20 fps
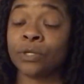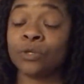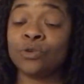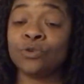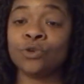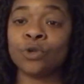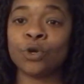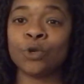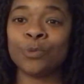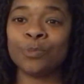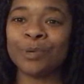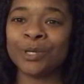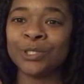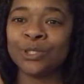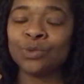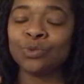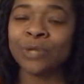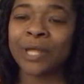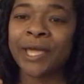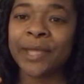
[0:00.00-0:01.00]
You know, you better
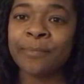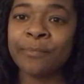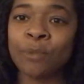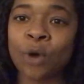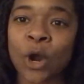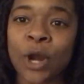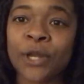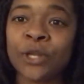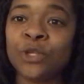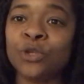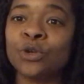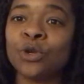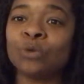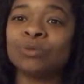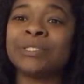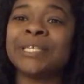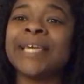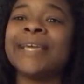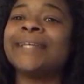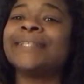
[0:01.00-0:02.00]
do like Martin, you
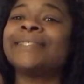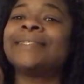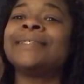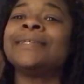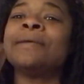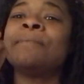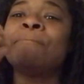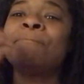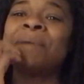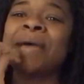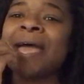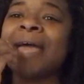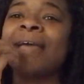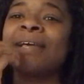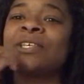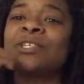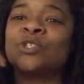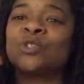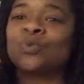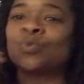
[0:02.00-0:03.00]
know, take it to the
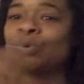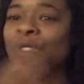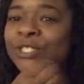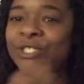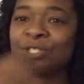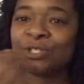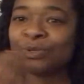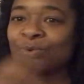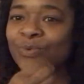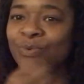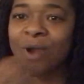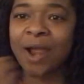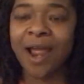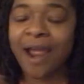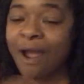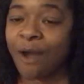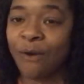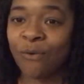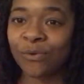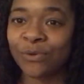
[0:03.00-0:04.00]
back, swish it
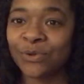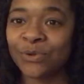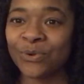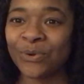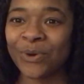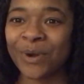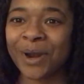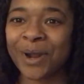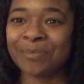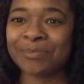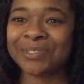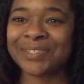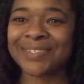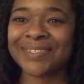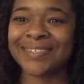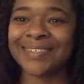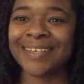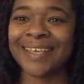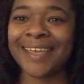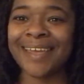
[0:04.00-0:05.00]
around. You know what I'm
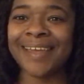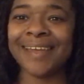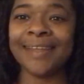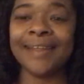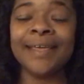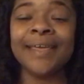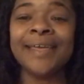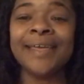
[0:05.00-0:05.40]
saying?